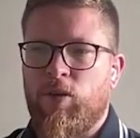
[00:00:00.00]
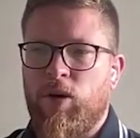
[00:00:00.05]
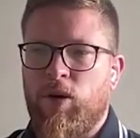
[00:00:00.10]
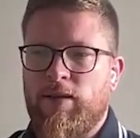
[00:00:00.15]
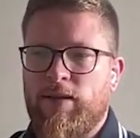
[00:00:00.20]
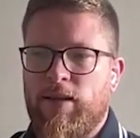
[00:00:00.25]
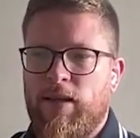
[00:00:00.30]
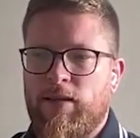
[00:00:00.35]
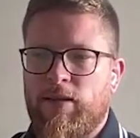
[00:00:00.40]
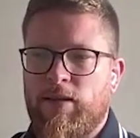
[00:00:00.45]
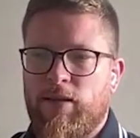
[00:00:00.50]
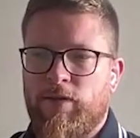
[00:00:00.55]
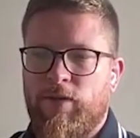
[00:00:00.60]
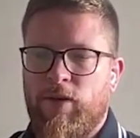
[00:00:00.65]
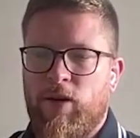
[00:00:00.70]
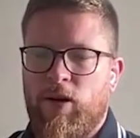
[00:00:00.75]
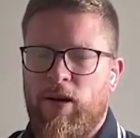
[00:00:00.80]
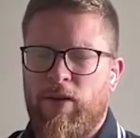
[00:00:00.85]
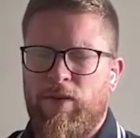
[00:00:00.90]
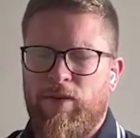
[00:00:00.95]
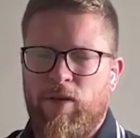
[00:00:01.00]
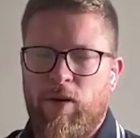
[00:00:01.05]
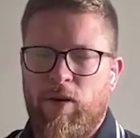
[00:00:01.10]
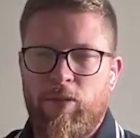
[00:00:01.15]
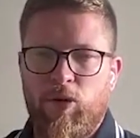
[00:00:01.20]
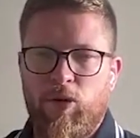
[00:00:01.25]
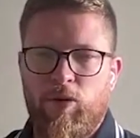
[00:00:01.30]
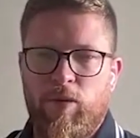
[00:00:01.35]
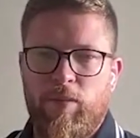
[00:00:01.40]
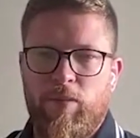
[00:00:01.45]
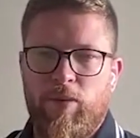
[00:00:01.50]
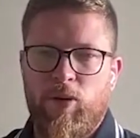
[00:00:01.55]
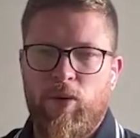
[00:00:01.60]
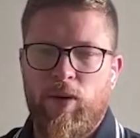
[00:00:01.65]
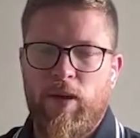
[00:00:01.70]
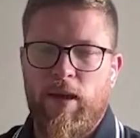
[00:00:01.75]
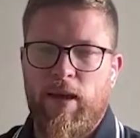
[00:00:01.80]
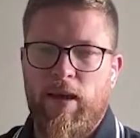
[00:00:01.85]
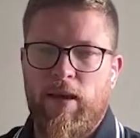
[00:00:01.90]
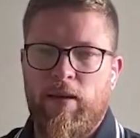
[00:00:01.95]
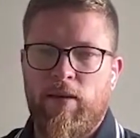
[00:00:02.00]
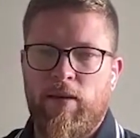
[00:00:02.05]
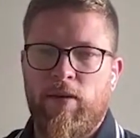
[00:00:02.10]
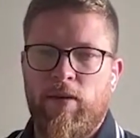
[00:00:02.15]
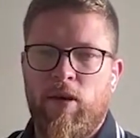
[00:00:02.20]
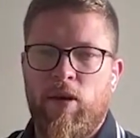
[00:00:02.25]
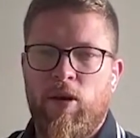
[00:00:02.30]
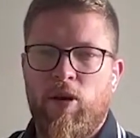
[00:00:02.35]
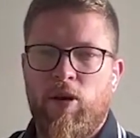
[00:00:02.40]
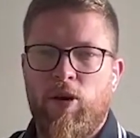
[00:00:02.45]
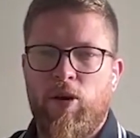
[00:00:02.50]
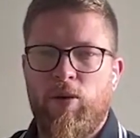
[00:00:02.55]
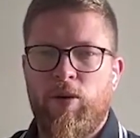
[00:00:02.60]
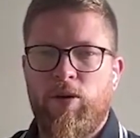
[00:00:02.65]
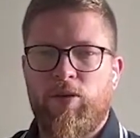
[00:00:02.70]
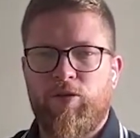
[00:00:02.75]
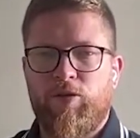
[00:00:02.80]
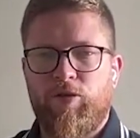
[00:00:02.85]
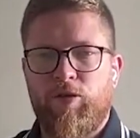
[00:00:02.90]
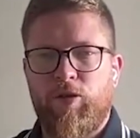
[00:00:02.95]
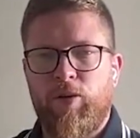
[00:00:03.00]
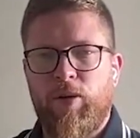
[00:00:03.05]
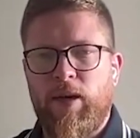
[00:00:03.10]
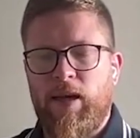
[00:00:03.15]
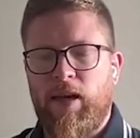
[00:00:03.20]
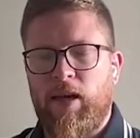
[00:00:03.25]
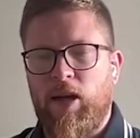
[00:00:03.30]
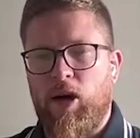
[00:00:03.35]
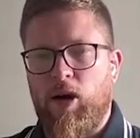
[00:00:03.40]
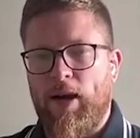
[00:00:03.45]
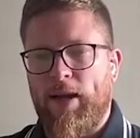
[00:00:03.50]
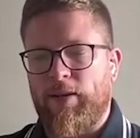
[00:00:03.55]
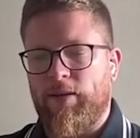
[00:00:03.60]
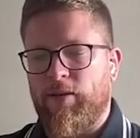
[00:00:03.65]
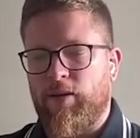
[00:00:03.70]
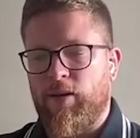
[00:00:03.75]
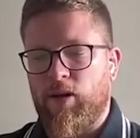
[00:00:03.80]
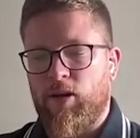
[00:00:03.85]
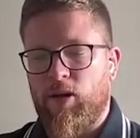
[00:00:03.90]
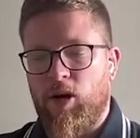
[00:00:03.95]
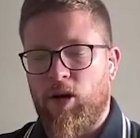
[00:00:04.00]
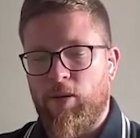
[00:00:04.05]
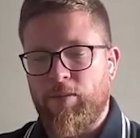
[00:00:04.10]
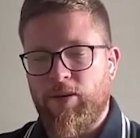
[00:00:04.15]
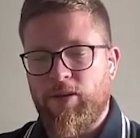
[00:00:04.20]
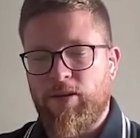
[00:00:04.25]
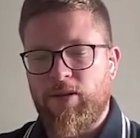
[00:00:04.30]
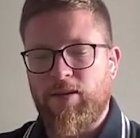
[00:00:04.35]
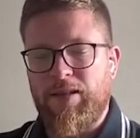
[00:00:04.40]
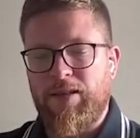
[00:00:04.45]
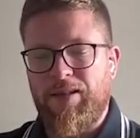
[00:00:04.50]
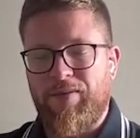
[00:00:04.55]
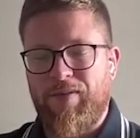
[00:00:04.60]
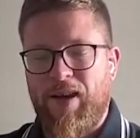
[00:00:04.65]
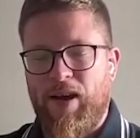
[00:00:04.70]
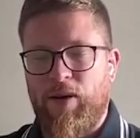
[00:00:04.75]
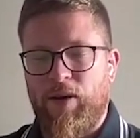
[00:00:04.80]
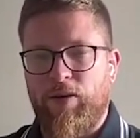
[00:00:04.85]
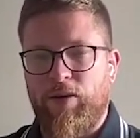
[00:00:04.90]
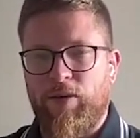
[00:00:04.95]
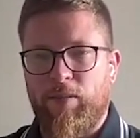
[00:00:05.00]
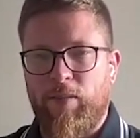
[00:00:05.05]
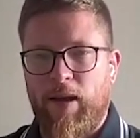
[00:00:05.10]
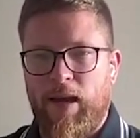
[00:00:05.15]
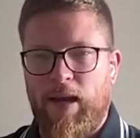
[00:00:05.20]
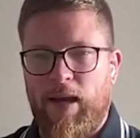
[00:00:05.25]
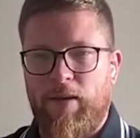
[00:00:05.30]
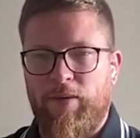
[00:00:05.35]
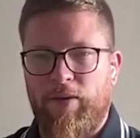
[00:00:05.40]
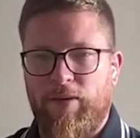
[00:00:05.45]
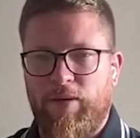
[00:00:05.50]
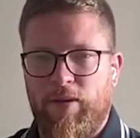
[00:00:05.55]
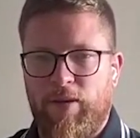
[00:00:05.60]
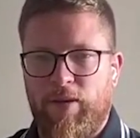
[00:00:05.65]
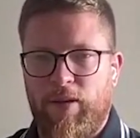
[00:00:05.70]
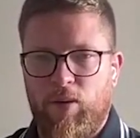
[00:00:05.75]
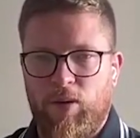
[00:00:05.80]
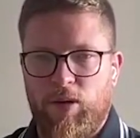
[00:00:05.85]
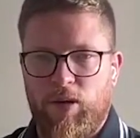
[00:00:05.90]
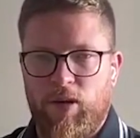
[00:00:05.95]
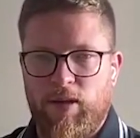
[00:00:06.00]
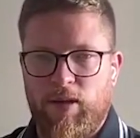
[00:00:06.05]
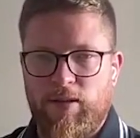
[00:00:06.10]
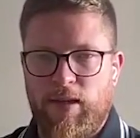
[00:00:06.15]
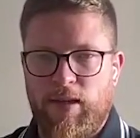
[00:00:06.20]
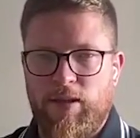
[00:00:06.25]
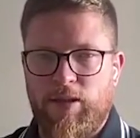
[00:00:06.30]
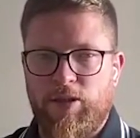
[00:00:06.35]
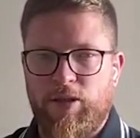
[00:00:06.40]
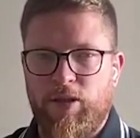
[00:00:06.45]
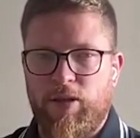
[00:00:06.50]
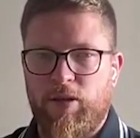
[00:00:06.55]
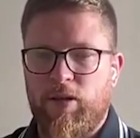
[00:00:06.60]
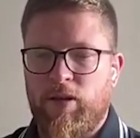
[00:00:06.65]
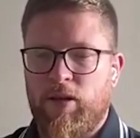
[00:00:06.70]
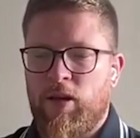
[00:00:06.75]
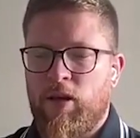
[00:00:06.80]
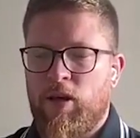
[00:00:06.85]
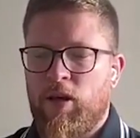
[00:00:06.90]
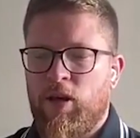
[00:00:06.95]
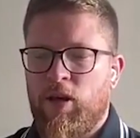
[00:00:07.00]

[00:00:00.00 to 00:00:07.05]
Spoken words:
to identify from your employees who is truly aligned to the competencies, values, and behaviors of the organization.